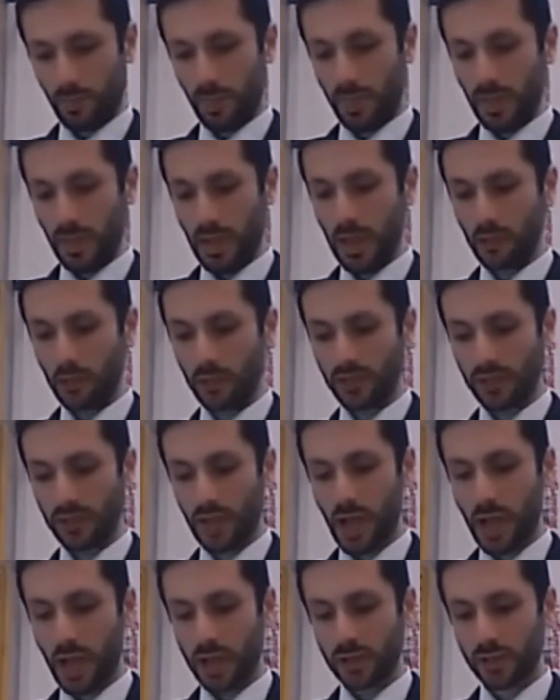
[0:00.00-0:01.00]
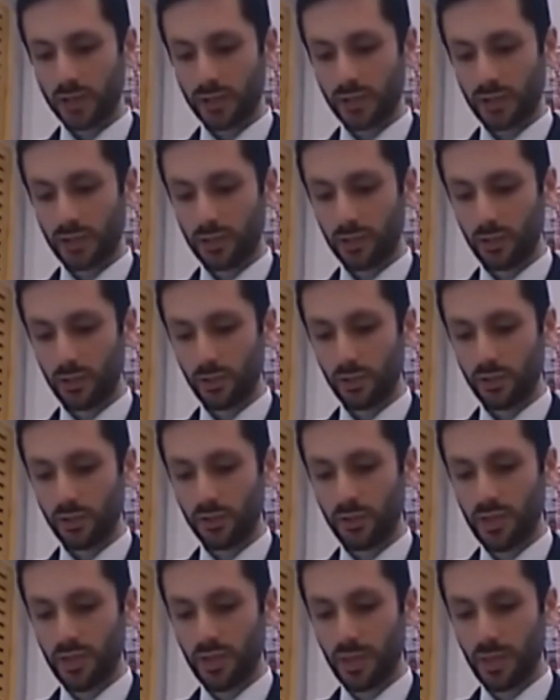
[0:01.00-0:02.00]
I was asked to
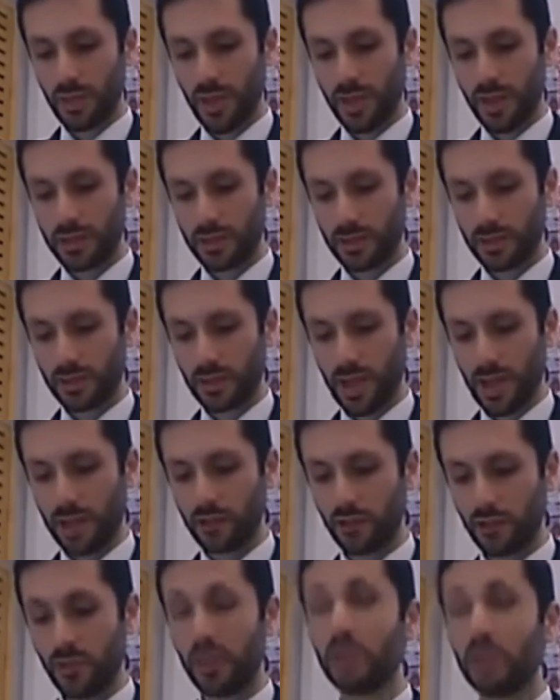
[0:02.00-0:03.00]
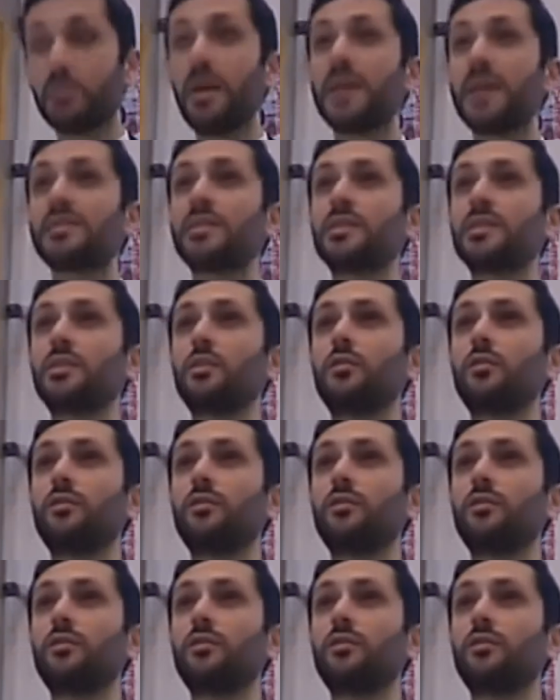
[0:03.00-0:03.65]
speak about how to be an ambassador of